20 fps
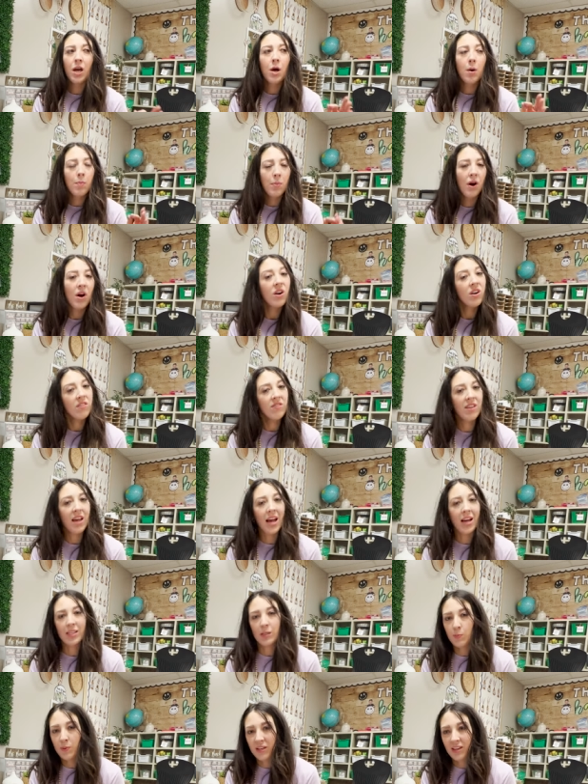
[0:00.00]
Part of that
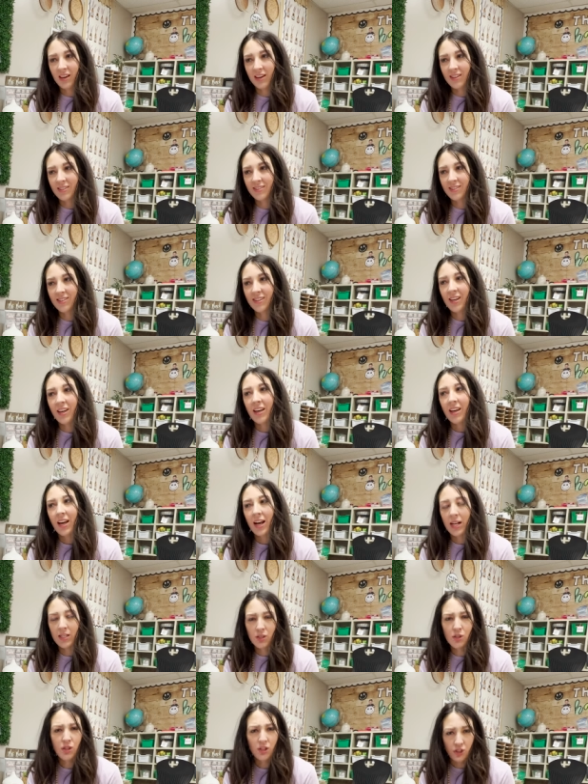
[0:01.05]
is because
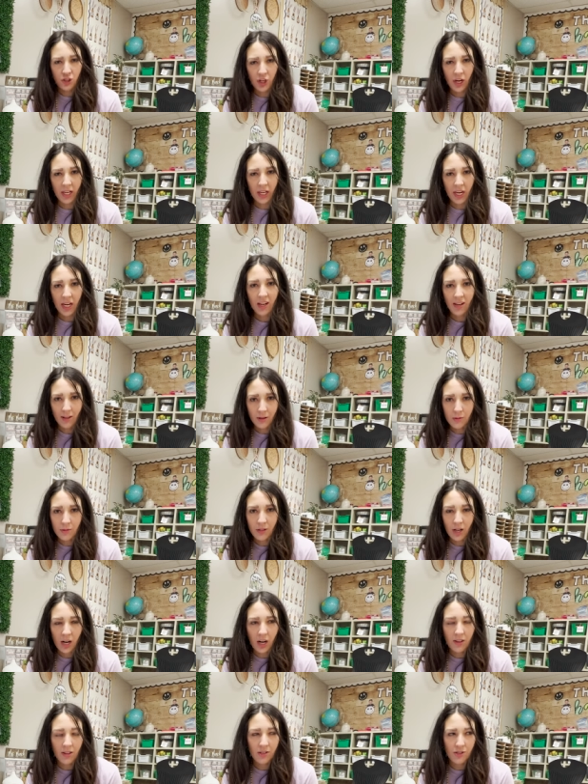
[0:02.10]
it's a little tricky to use
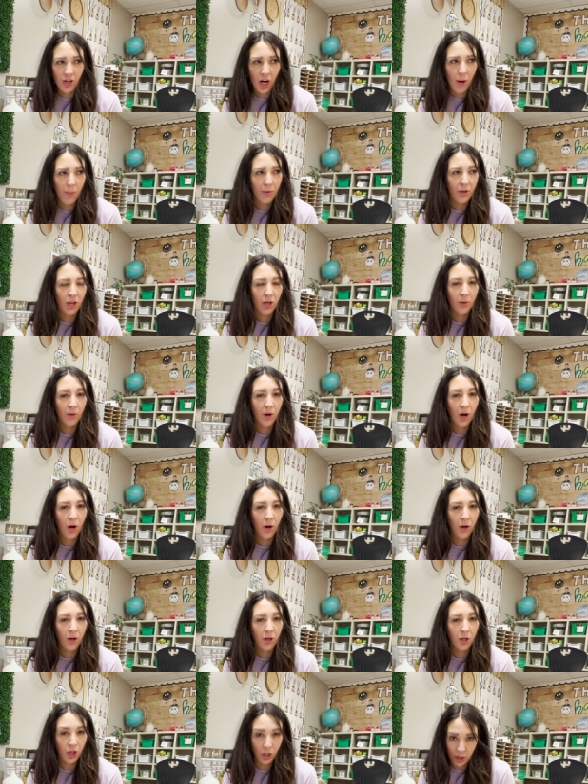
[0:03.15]
the sharpener
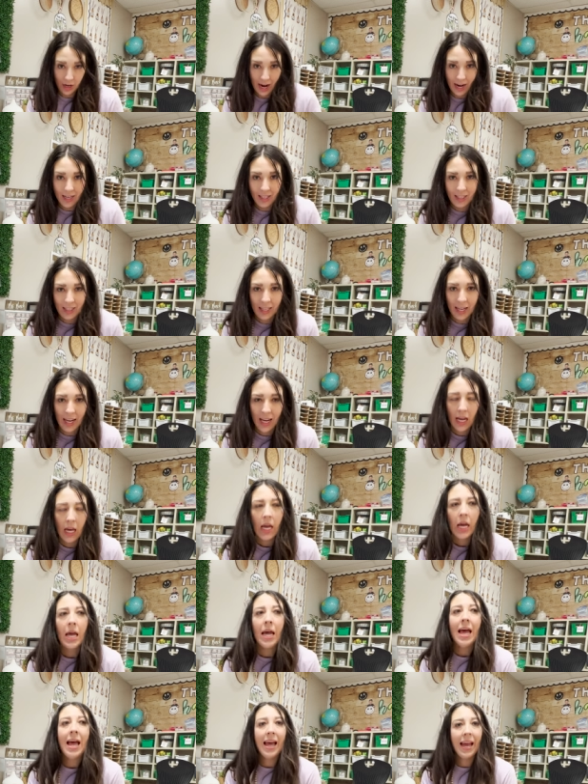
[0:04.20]
correctly,
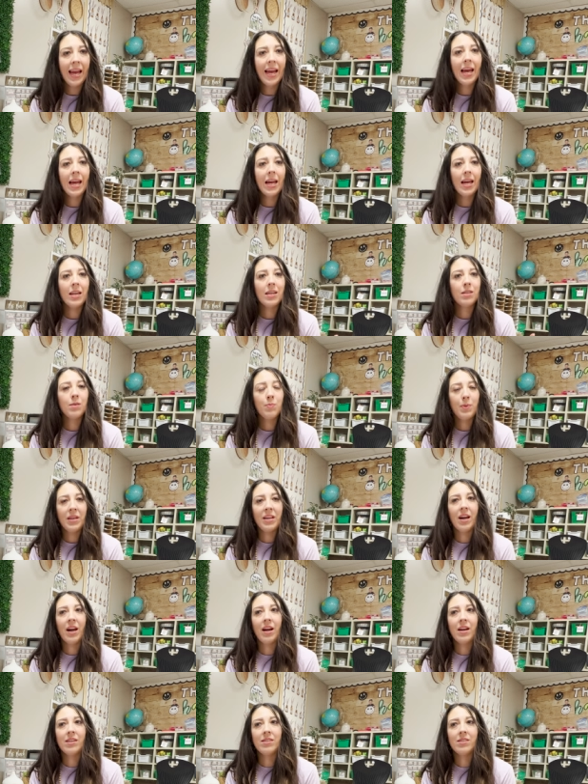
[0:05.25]
and
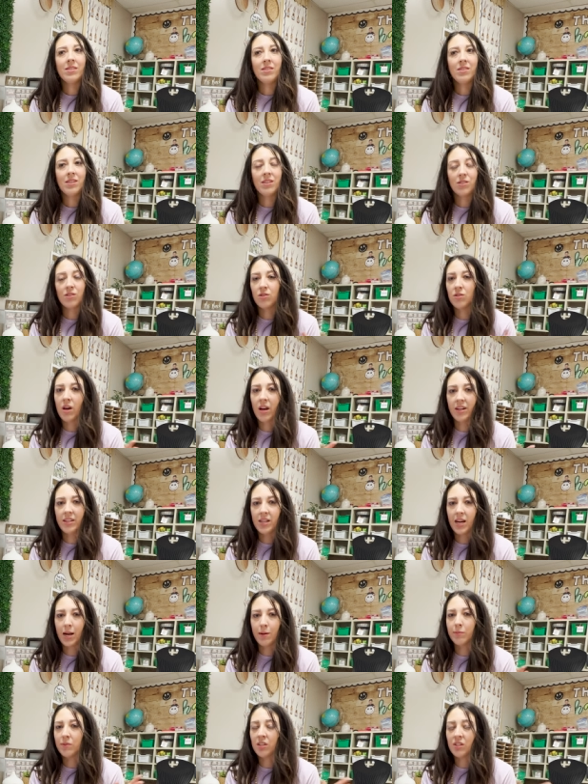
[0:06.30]
because there's a lot of
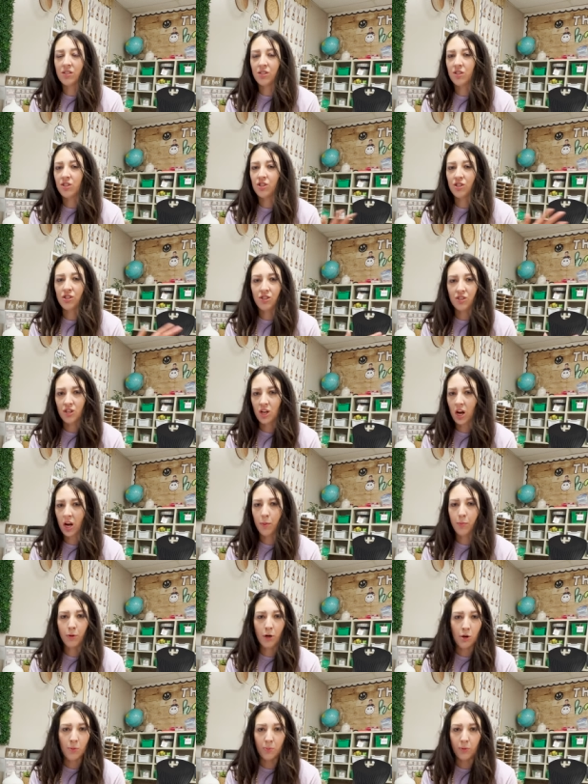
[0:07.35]
times it's just not
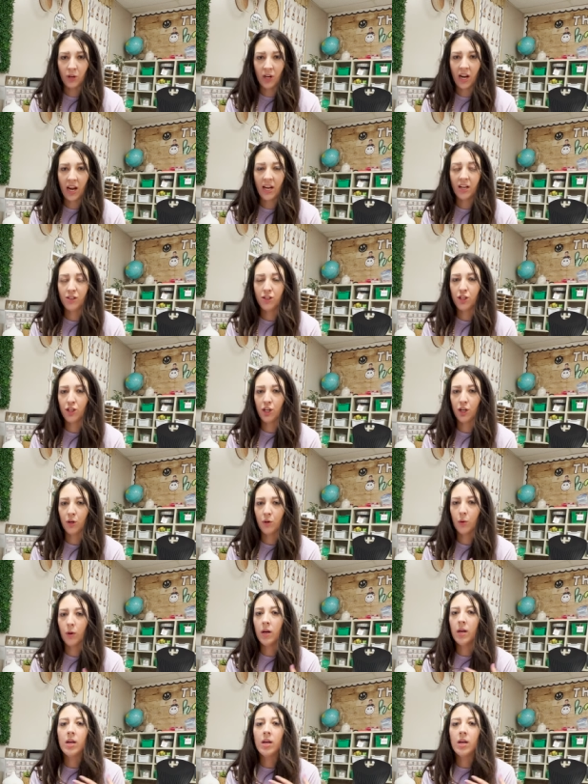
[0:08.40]
appropriate to